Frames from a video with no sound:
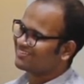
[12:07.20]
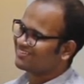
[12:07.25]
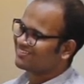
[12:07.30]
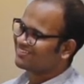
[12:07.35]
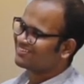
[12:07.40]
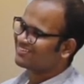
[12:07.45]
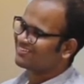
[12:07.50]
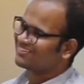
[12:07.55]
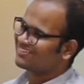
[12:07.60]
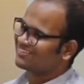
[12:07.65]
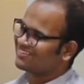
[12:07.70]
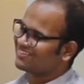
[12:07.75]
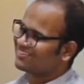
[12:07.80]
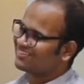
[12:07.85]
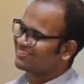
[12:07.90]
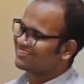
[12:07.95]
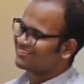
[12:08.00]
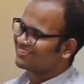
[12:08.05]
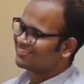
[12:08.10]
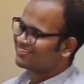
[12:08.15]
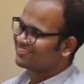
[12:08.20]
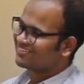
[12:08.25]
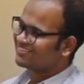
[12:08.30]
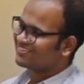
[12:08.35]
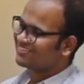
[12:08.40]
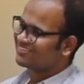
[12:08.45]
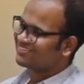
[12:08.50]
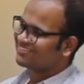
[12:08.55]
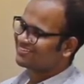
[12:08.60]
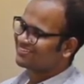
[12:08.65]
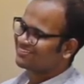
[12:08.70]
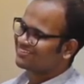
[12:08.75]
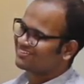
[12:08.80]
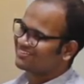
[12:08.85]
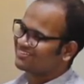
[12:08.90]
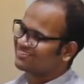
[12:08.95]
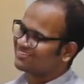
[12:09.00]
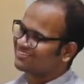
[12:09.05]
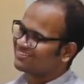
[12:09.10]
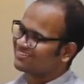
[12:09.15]

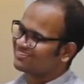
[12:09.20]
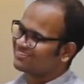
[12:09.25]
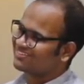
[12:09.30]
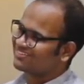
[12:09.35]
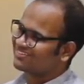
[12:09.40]
This person isn't speaking.